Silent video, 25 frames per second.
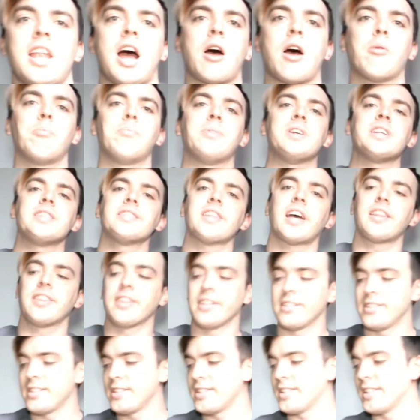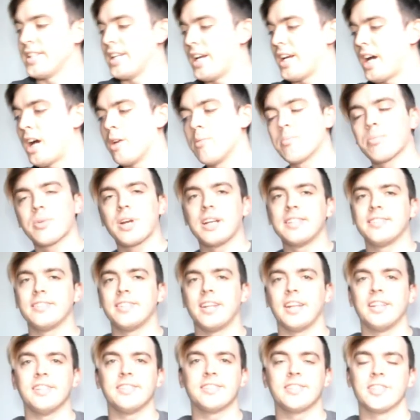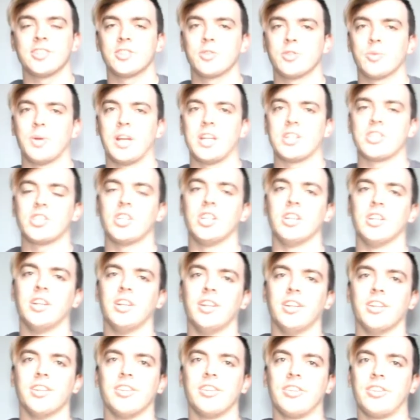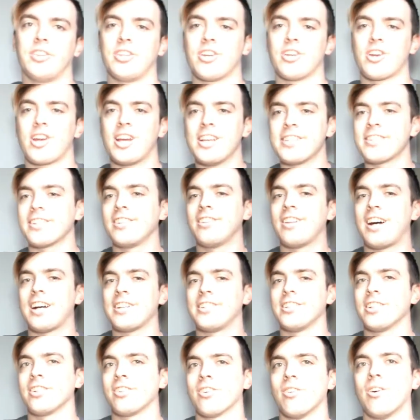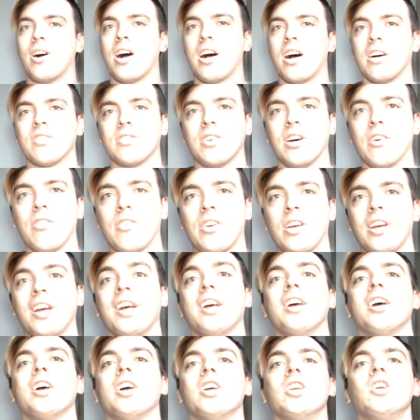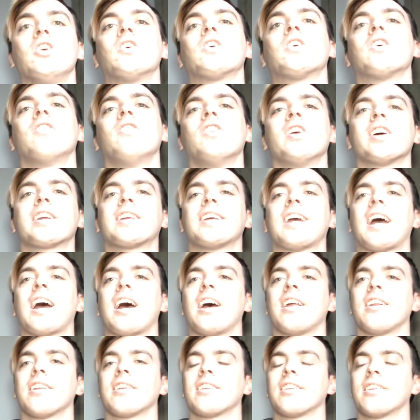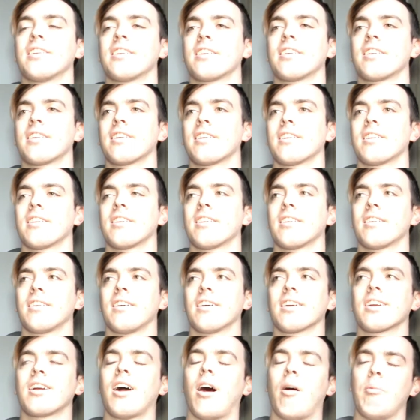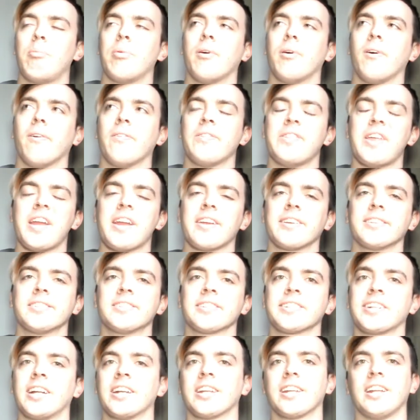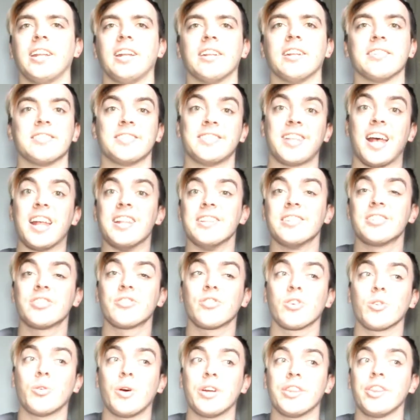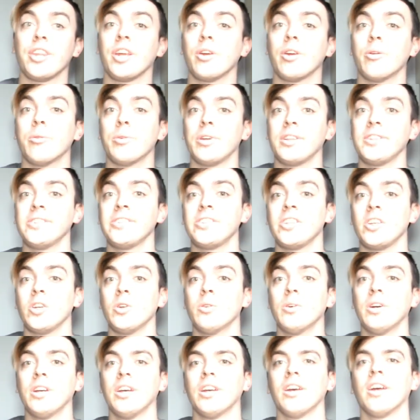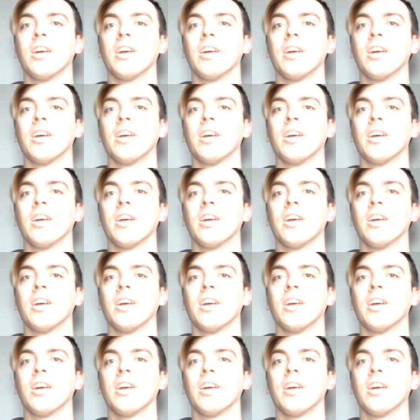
Now, being that this is an unprecedented situation, there isn't a lot to go off of. You can look at a couple of things to kind of get a sense for what they will do.